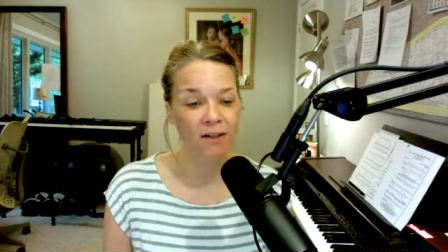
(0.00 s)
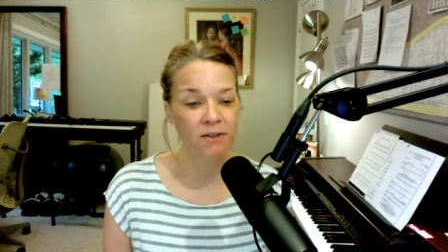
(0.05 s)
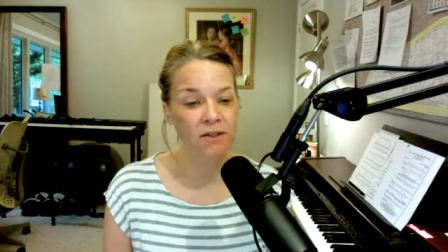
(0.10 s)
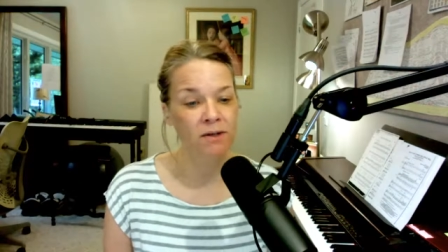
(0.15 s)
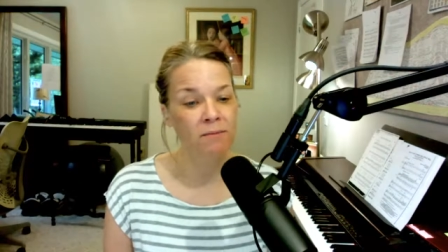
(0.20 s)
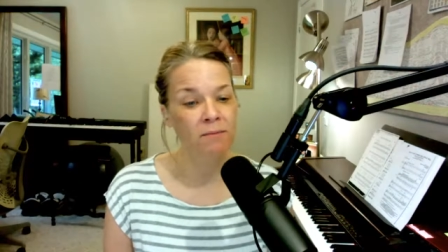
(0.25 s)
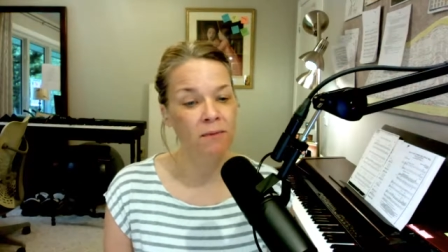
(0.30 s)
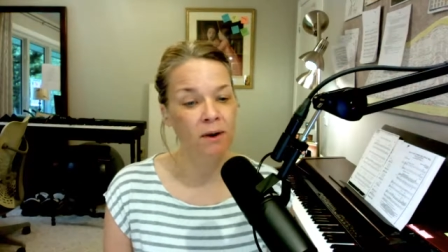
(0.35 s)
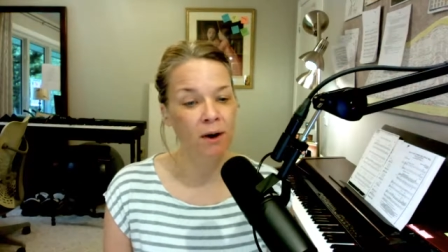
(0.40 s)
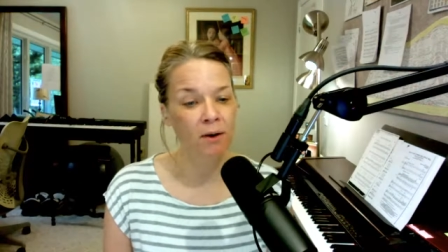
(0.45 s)

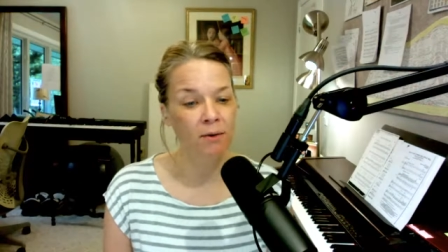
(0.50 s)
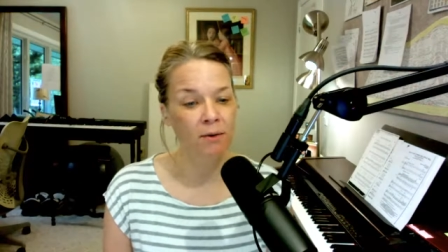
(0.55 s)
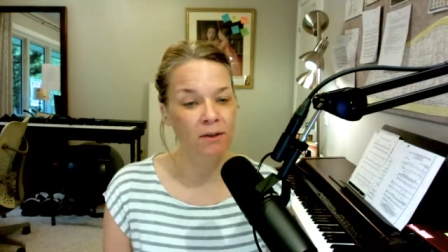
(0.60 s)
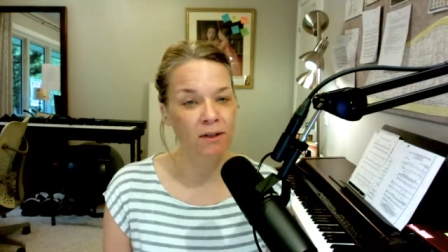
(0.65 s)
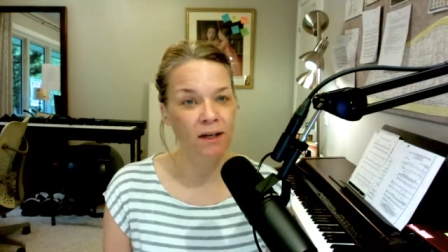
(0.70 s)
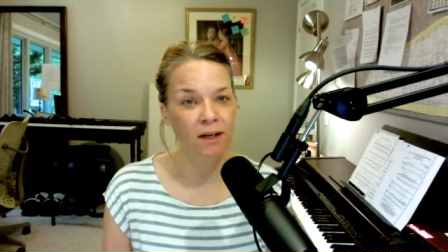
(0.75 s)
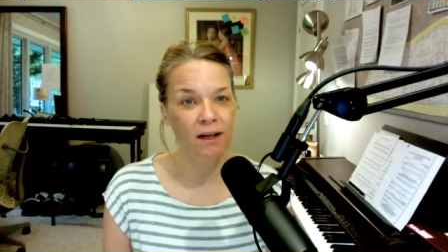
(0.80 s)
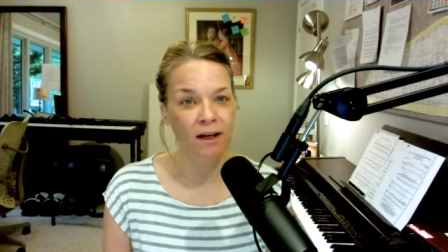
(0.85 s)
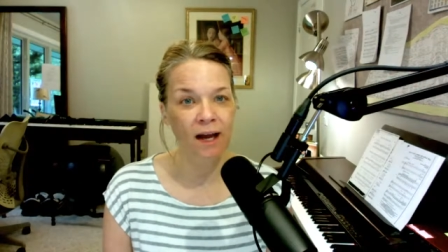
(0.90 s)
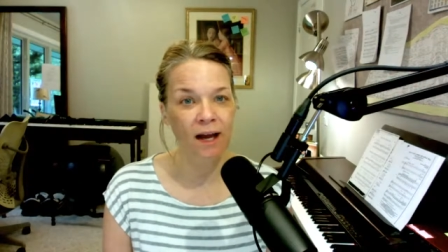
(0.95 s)

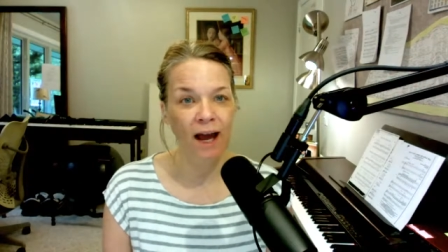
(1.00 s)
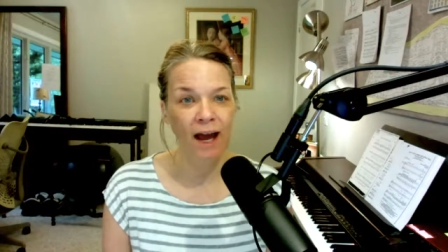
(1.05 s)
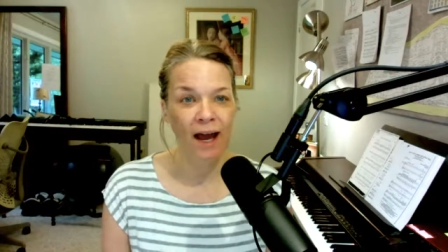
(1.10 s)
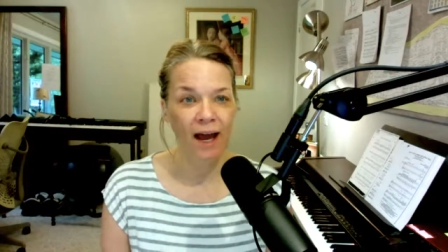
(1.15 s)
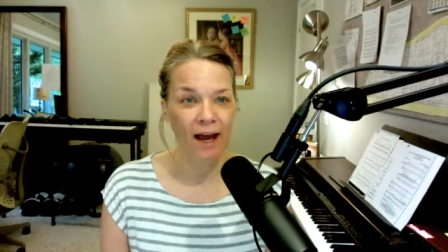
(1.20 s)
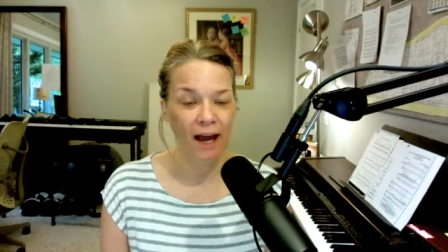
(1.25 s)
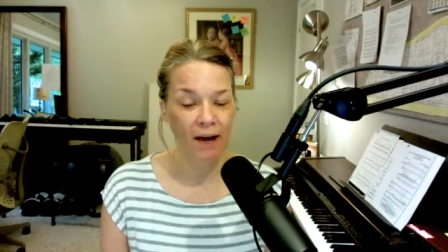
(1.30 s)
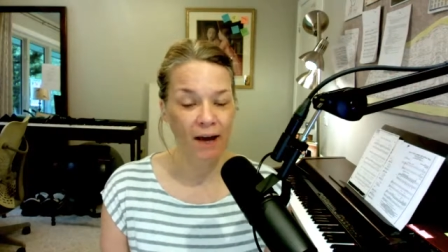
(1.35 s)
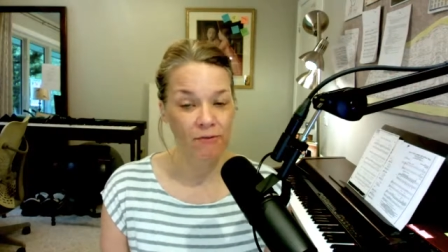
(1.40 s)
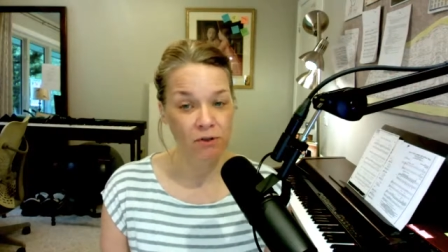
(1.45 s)
pneumonia.
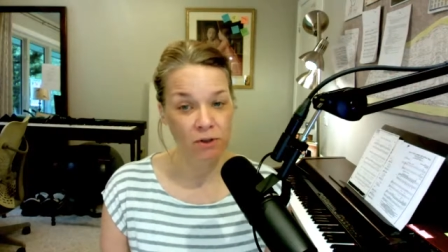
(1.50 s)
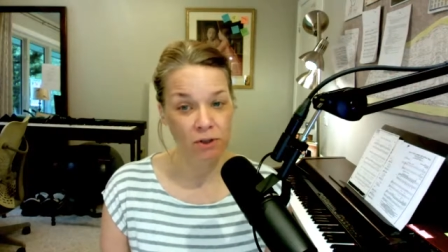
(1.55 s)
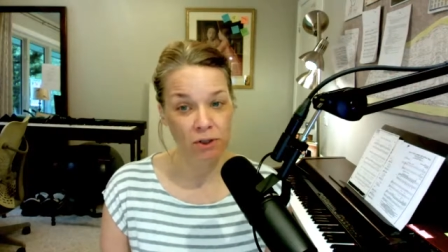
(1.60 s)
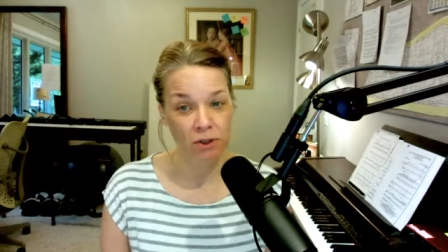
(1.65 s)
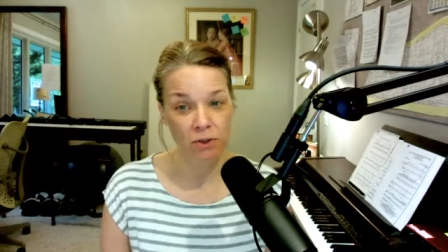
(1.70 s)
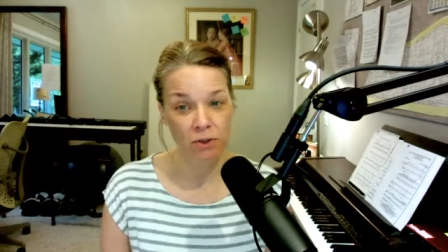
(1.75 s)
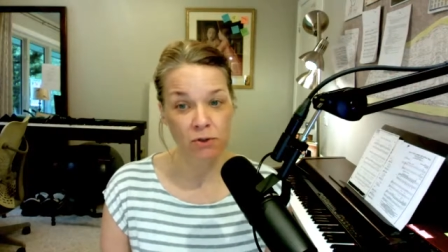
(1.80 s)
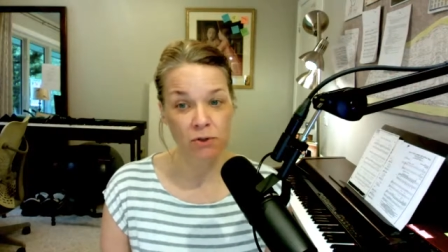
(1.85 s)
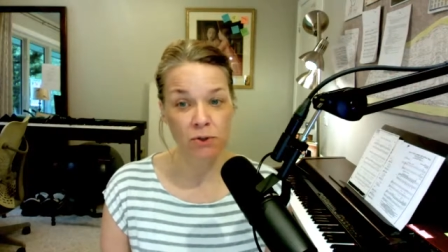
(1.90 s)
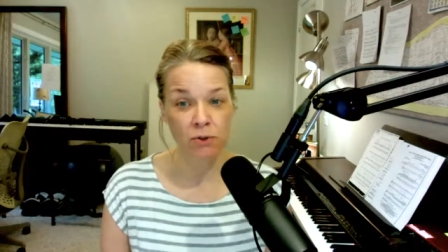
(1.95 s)
After
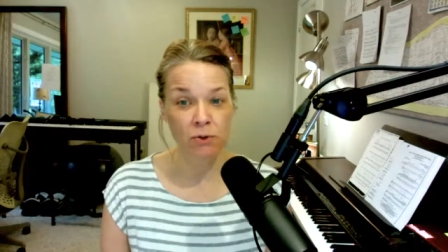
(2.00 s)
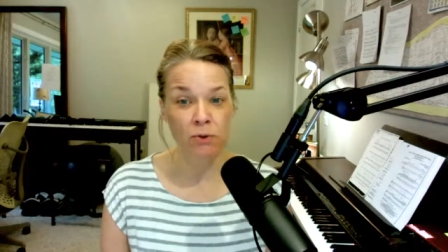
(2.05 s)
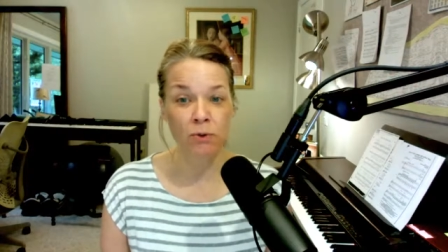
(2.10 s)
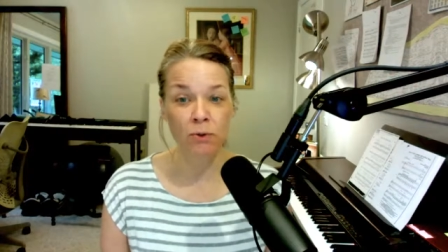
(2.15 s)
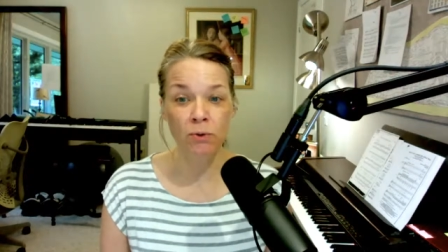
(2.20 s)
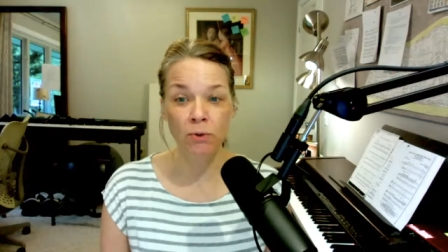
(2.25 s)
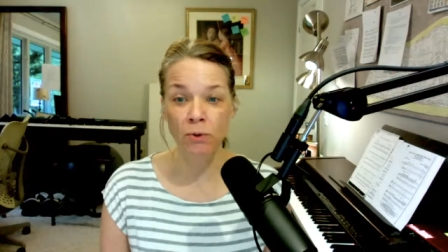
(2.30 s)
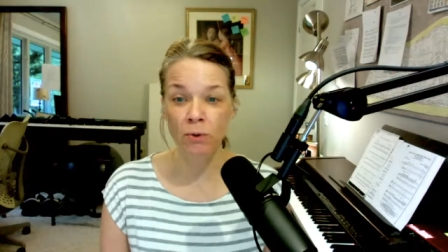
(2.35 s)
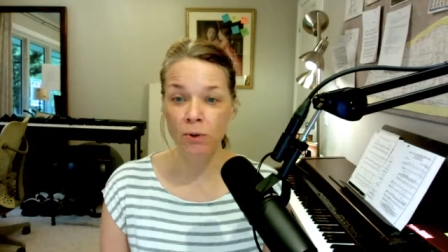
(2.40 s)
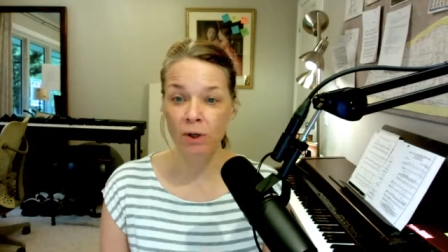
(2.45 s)
you
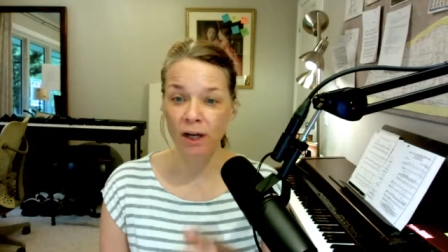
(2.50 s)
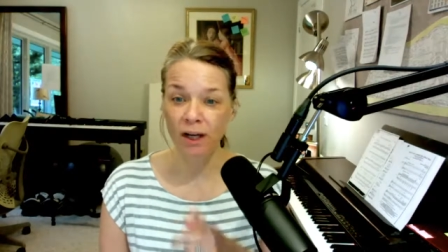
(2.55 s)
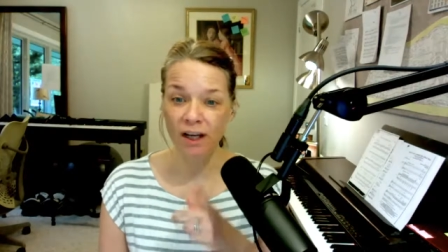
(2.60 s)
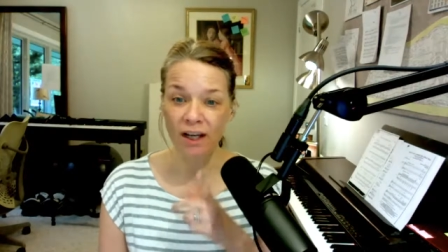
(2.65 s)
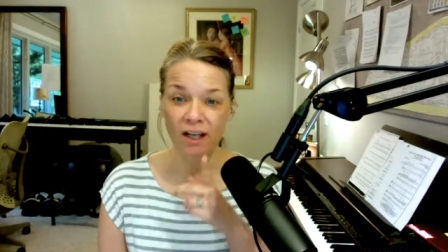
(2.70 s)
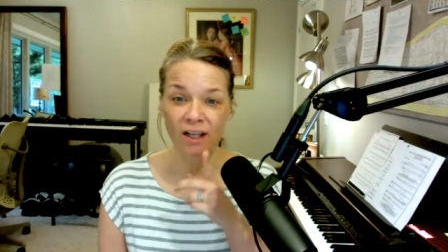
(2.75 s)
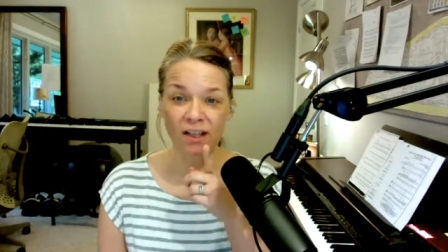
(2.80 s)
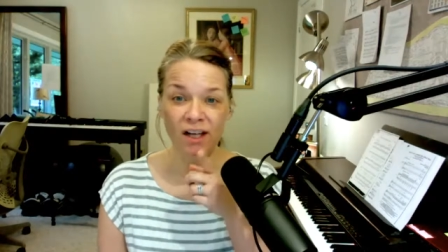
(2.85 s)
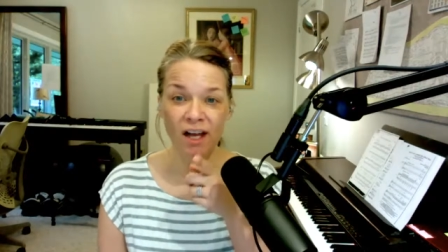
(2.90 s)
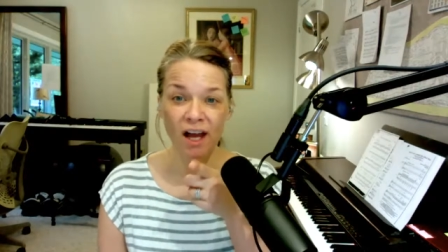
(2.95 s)
do,
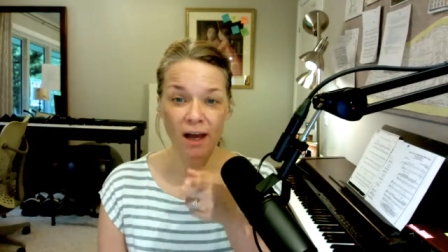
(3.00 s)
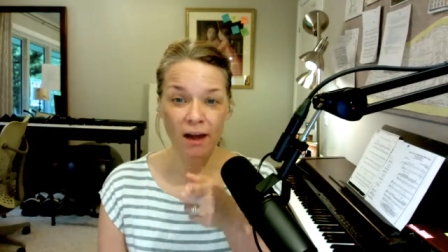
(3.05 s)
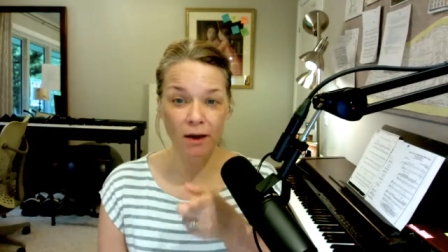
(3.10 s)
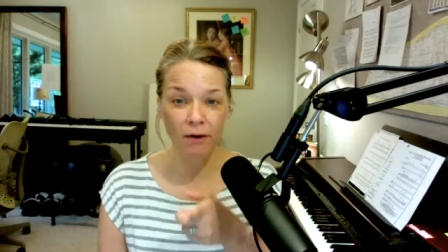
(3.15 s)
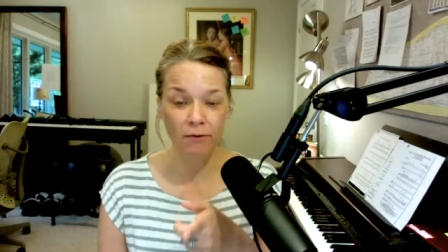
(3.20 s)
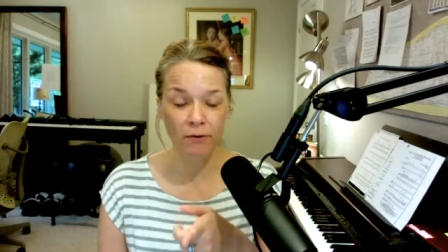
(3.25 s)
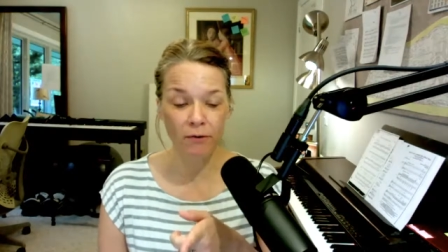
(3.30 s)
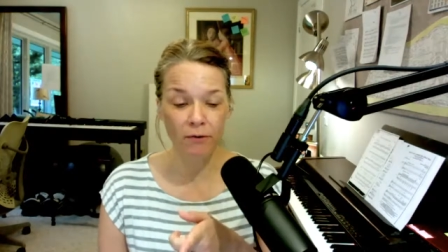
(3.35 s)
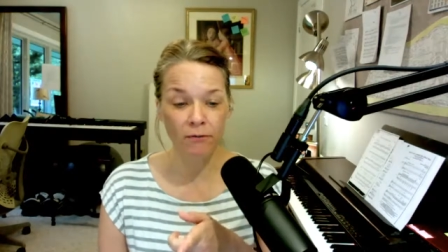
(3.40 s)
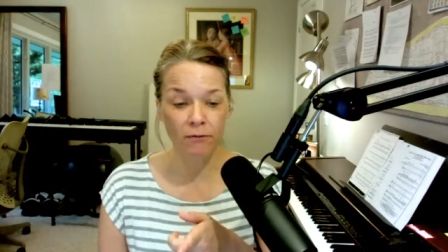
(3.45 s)
he'll
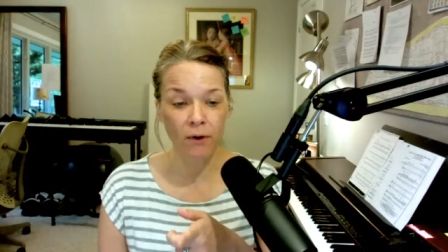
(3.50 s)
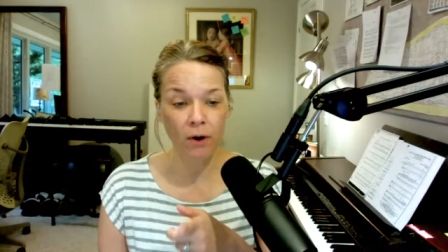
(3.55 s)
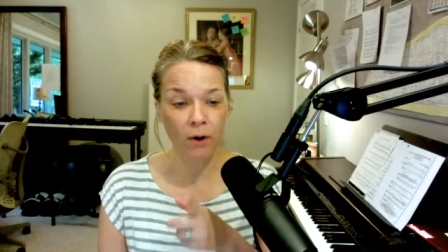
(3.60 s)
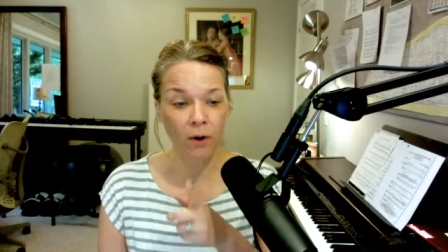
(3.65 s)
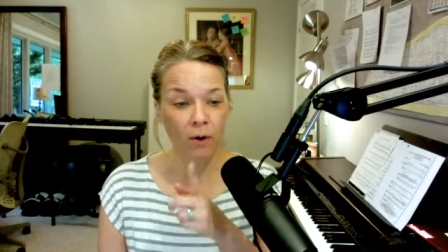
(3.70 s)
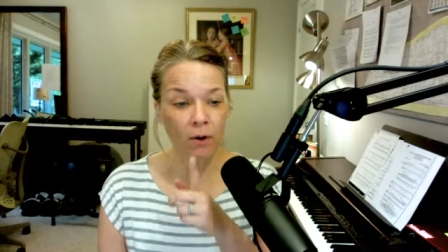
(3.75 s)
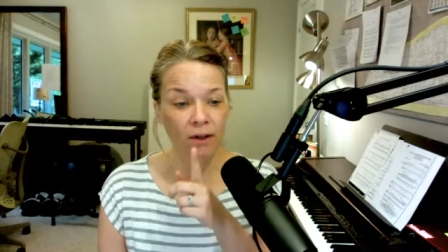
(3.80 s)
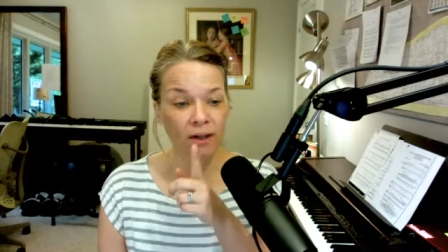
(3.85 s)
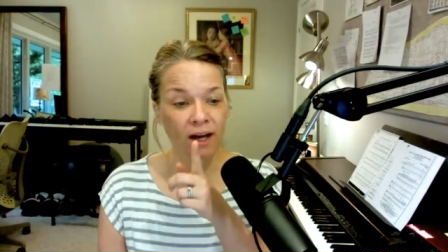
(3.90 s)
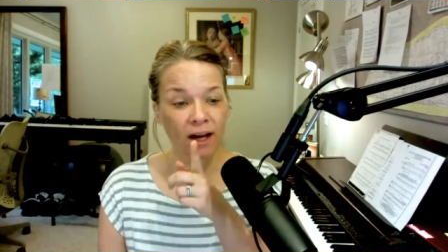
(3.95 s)
never
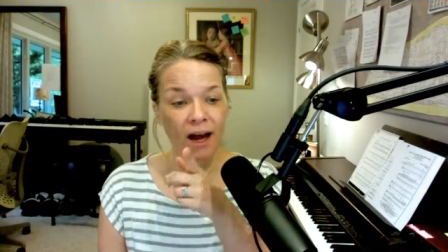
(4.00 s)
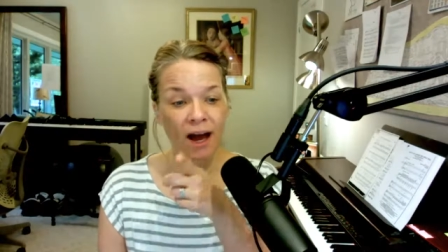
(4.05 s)
phone you.